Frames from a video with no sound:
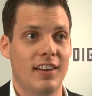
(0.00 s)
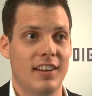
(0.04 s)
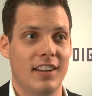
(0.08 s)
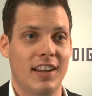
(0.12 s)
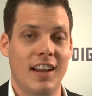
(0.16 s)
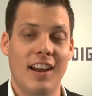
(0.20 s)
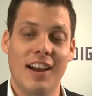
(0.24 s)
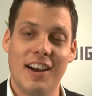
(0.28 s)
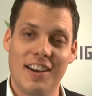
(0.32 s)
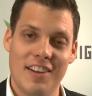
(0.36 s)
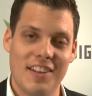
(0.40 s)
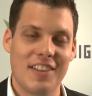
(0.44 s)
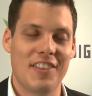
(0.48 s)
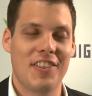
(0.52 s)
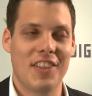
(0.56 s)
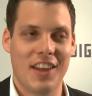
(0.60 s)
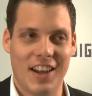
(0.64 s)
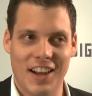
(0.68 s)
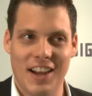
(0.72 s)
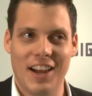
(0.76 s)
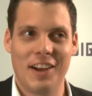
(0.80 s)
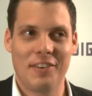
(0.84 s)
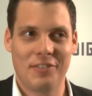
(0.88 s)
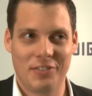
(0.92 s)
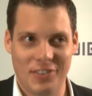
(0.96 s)
Yeah,
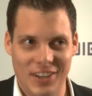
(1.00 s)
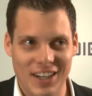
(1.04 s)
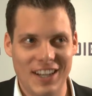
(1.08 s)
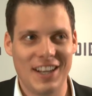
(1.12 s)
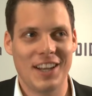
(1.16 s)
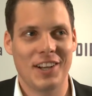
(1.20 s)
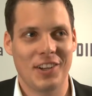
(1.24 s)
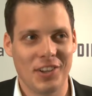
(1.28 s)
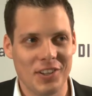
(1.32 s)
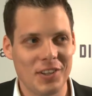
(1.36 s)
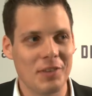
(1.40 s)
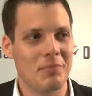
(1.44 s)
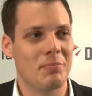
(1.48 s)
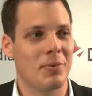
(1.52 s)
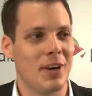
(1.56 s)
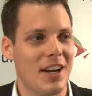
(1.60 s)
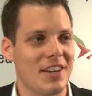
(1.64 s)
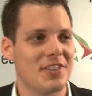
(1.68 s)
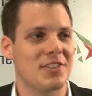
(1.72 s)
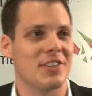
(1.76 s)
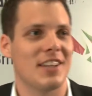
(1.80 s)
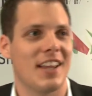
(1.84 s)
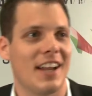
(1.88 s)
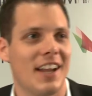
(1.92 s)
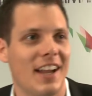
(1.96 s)
I have really a good
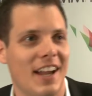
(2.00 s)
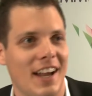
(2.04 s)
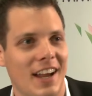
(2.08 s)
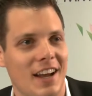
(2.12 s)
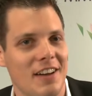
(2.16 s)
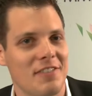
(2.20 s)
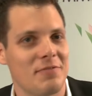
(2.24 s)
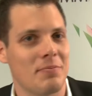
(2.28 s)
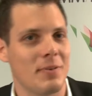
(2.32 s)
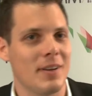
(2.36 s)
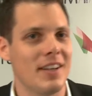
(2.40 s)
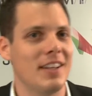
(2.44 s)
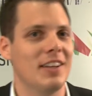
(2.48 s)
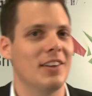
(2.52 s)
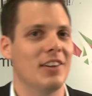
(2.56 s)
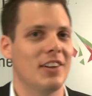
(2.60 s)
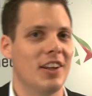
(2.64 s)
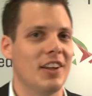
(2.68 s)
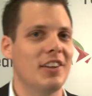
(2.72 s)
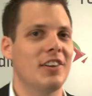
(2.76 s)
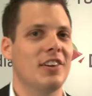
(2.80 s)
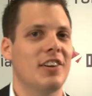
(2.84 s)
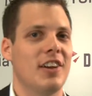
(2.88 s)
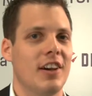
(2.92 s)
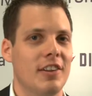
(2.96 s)
impression. I have been on
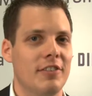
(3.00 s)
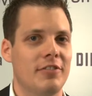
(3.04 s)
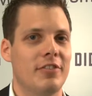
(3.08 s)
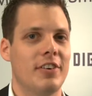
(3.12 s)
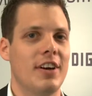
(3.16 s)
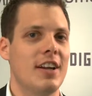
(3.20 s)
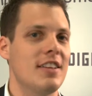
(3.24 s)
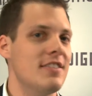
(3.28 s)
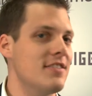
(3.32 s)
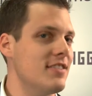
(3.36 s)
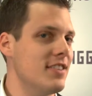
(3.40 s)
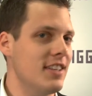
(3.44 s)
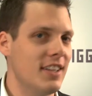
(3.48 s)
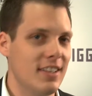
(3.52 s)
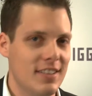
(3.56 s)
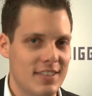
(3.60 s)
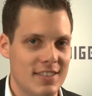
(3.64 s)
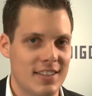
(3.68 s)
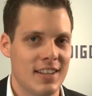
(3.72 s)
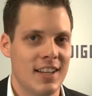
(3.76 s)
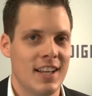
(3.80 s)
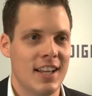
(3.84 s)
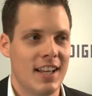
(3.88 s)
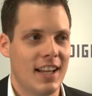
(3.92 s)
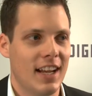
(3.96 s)
other
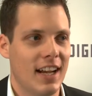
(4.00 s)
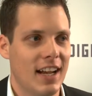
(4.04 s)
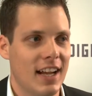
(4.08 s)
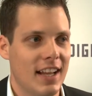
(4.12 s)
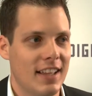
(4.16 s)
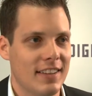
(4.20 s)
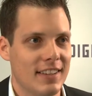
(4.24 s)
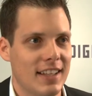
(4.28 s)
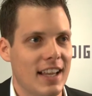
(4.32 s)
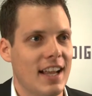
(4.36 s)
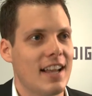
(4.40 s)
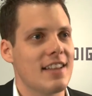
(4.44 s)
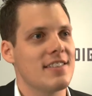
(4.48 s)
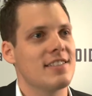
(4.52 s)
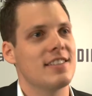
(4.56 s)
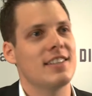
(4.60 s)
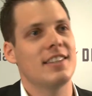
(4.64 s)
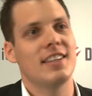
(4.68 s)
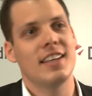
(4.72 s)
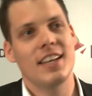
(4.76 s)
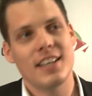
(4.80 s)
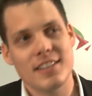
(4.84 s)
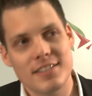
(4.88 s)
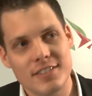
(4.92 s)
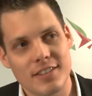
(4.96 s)
conferences, and as
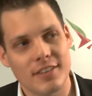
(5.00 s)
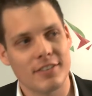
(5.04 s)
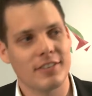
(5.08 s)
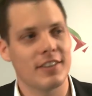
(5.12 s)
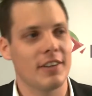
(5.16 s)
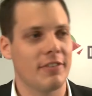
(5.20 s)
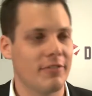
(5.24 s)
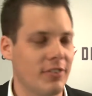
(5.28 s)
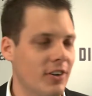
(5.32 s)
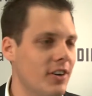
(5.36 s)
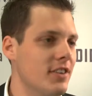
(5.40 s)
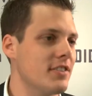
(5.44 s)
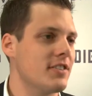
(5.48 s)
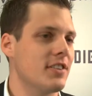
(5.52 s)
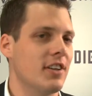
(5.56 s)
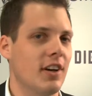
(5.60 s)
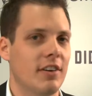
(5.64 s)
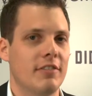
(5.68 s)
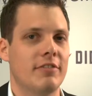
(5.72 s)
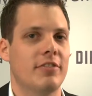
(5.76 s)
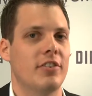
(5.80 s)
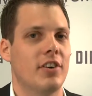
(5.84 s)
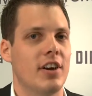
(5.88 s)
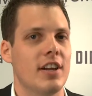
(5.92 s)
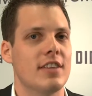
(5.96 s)
it is the first
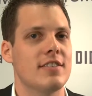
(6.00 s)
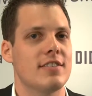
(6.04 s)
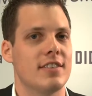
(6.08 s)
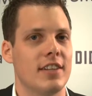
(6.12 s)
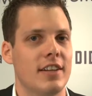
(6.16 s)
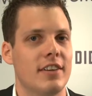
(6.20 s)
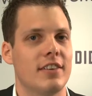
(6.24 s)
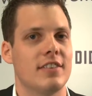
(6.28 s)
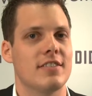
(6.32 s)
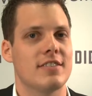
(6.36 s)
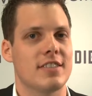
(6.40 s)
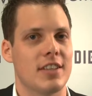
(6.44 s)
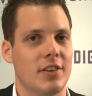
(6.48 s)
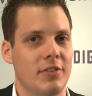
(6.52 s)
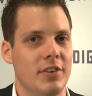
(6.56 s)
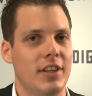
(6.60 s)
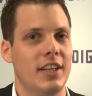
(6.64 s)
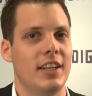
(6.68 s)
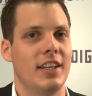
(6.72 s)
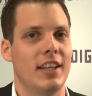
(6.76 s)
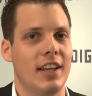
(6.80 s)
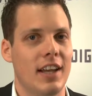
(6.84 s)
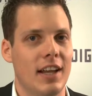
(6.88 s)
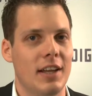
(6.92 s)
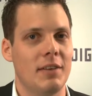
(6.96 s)
conference here in
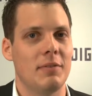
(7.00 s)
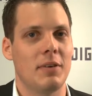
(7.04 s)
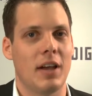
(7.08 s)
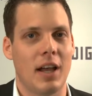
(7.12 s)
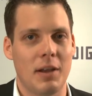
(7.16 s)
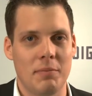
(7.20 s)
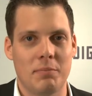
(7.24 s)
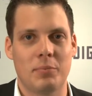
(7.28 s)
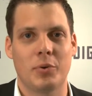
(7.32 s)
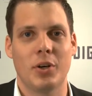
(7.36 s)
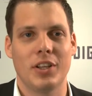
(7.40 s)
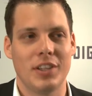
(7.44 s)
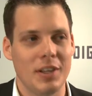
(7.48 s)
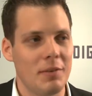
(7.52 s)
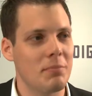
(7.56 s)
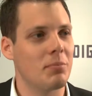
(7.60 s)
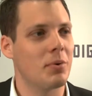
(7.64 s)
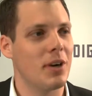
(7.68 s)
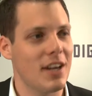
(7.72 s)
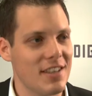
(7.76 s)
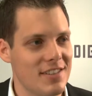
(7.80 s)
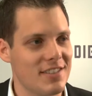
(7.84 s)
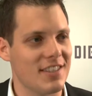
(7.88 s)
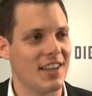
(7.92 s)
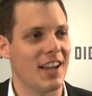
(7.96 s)
Slovenia, I'm pretty
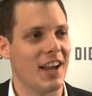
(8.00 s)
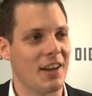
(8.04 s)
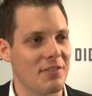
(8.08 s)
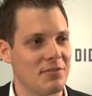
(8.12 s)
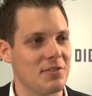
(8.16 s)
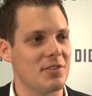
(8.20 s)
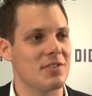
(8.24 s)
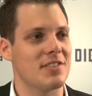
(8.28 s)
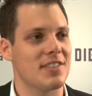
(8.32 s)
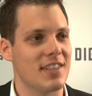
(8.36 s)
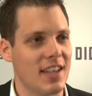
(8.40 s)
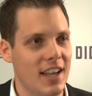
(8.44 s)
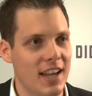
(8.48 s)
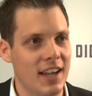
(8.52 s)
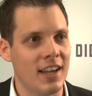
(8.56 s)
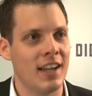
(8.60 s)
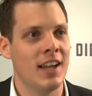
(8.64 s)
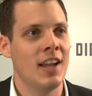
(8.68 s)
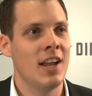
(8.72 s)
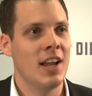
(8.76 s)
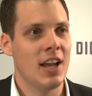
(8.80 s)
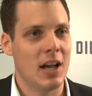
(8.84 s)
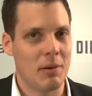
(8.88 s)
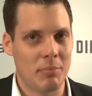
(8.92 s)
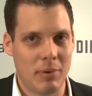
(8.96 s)
impressed, I have to say,
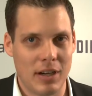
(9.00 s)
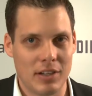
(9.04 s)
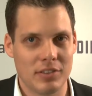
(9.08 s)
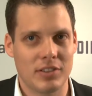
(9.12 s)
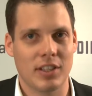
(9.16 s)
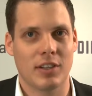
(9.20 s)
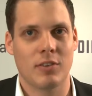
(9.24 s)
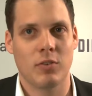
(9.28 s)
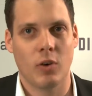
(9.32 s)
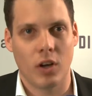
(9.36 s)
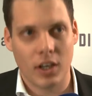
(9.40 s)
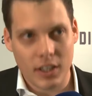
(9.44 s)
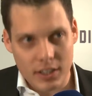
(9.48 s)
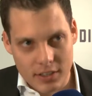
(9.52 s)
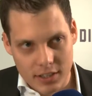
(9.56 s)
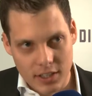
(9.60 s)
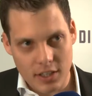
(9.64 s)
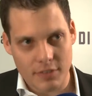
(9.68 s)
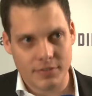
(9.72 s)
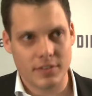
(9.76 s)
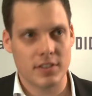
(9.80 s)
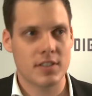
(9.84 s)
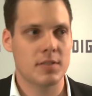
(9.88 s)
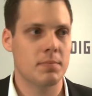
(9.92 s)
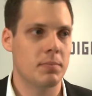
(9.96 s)
about the quality
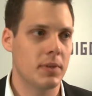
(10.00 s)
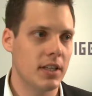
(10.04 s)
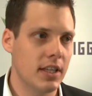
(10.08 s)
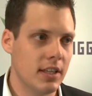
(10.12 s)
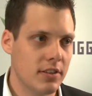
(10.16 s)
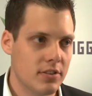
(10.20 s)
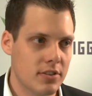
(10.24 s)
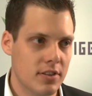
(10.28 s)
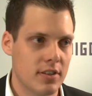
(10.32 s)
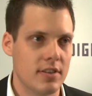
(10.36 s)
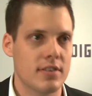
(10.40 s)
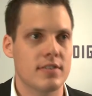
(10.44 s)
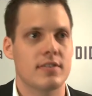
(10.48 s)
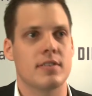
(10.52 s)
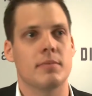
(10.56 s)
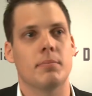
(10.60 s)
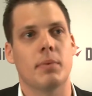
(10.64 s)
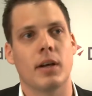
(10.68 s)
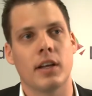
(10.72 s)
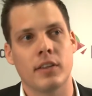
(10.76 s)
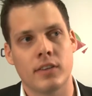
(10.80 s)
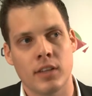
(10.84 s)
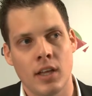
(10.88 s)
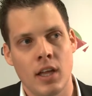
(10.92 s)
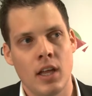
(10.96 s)
of the speeches,
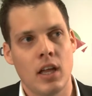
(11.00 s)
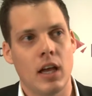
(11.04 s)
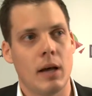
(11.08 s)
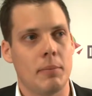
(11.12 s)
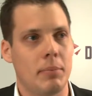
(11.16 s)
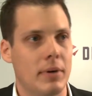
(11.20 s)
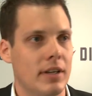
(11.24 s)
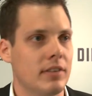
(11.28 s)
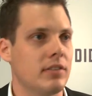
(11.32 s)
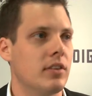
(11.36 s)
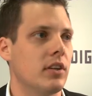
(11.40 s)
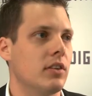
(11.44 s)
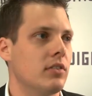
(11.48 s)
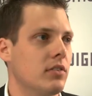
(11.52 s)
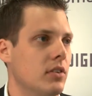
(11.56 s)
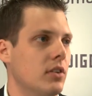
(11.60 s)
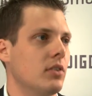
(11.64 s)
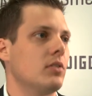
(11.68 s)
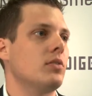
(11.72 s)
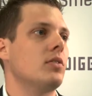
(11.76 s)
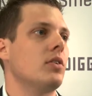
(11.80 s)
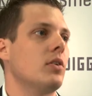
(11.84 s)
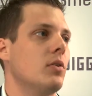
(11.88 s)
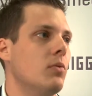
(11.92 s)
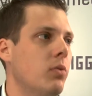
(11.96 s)
about
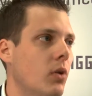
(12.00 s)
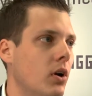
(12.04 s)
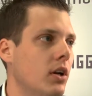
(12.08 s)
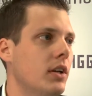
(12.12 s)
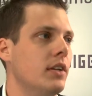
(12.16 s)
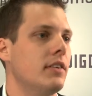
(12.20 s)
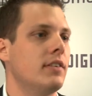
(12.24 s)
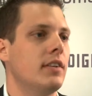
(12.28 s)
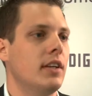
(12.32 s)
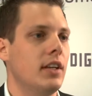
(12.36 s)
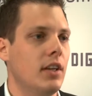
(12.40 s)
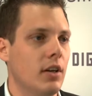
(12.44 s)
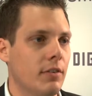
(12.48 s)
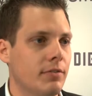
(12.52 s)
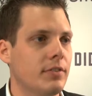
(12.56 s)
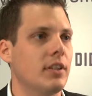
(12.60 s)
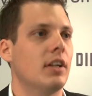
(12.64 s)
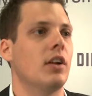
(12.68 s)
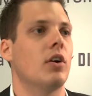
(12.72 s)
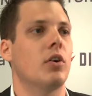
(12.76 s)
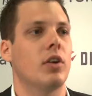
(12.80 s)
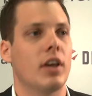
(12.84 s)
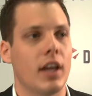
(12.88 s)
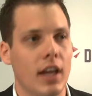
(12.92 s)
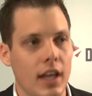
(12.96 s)
the quality of the
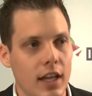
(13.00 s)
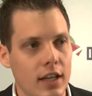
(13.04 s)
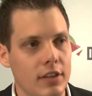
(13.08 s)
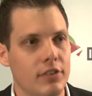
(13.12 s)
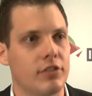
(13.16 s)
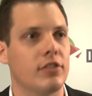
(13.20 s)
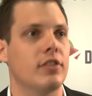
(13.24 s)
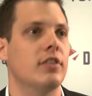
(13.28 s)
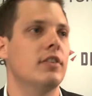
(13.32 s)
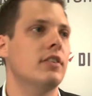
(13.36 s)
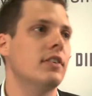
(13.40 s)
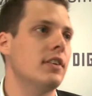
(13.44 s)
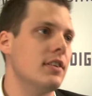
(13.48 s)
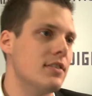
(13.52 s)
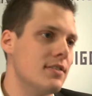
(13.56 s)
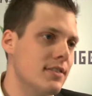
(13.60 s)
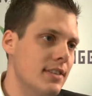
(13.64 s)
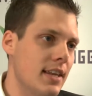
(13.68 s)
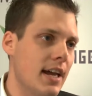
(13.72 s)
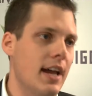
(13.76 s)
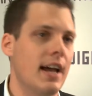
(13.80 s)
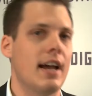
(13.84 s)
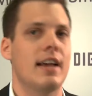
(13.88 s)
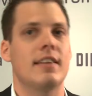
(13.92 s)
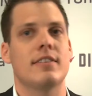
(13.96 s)
location, the
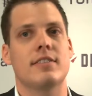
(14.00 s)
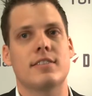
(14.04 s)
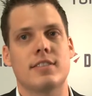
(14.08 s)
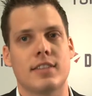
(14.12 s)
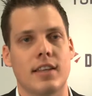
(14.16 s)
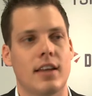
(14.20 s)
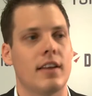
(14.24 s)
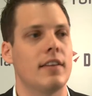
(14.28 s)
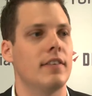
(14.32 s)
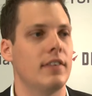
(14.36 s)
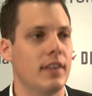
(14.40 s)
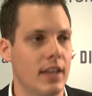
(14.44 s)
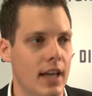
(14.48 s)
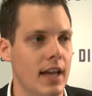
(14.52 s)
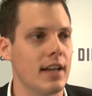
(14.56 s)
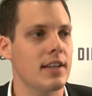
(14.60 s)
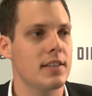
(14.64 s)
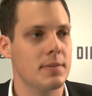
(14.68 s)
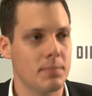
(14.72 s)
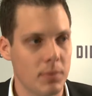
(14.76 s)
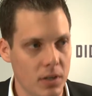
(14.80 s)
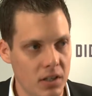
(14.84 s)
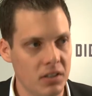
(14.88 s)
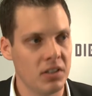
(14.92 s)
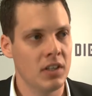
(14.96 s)
stands, the
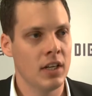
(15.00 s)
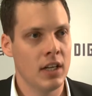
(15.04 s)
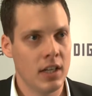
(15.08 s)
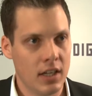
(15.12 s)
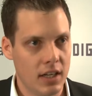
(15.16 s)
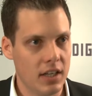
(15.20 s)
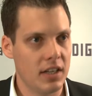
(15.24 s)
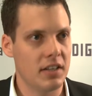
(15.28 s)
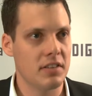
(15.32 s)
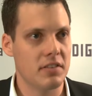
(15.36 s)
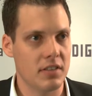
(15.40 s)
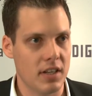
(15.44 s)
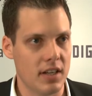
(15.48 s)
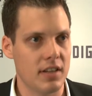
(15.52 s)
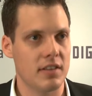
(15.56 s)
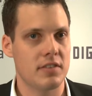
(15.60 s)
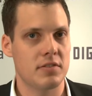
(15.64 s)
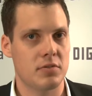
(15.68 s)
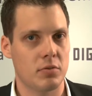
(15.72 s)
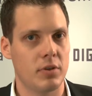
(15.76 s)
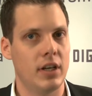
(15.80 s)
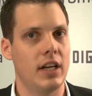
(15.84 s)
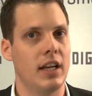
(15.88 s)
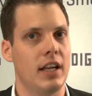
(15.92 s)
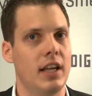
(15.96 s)
expo.
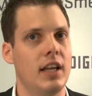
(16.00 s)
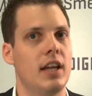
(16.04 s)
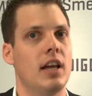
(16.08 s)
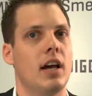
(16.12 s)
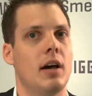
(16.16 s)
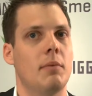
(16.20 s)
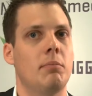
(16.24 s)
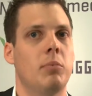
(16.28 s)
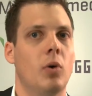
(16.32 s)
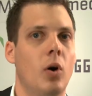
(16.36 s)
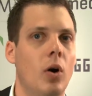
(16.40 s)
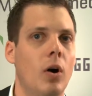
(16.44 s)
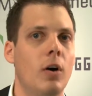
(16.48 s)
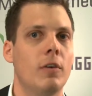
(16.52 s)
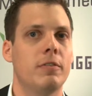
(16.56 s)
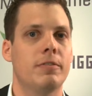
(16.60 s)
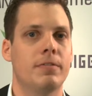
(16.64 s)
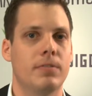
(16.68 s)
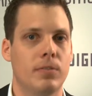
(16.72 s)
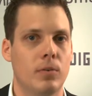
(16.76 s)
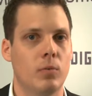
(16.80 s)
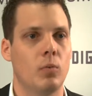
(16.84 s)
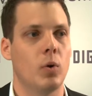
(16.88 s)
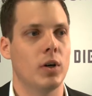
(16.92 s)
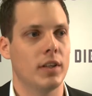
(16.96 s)
It's really above
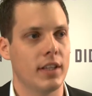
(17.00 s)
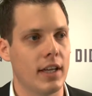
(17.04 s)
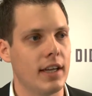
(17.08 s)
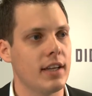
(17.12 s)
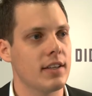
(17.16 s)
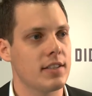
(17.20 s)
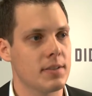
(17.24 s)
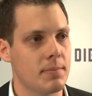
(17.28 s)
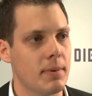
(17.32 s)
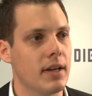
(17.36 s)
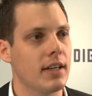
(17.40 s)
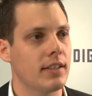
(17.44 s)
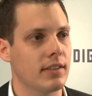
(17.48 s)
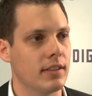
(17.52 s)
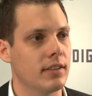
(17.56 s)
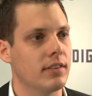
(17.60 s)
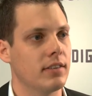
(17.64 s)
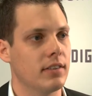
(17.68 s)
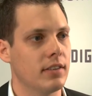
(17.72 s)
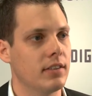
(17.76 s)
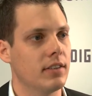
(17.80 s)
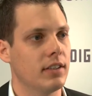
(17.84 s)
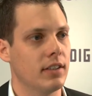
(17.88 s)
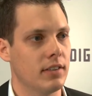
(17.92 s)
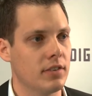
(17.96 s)
what I expected
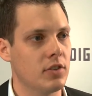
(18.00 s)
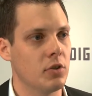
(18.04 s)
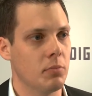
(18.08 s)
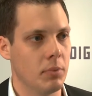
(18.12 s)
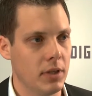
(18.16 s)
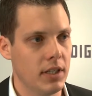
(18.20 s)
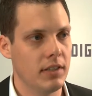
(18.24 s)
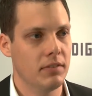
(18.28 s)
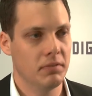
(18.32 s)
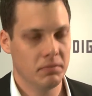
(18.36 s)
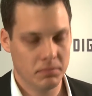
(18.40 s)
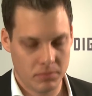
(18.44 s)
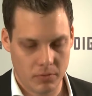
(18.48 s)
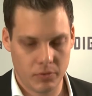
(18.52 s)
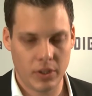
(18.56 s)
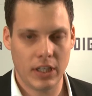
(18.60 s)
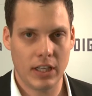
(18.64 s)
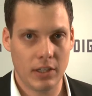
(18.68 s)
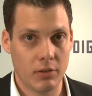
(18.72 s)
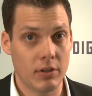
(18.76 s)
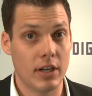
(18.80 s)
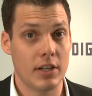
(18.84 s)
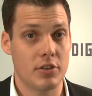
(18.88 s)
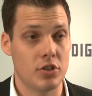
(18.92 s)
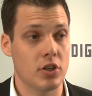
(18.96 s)
it to be.
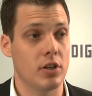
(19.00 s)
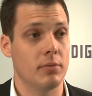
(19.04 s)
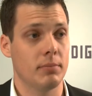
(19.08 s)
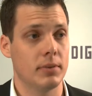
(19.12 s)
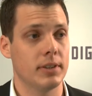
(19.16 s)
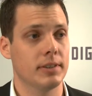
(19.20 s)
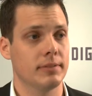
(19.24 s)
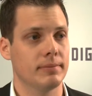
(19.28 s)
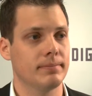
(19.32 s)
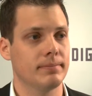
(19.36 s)
Really great job.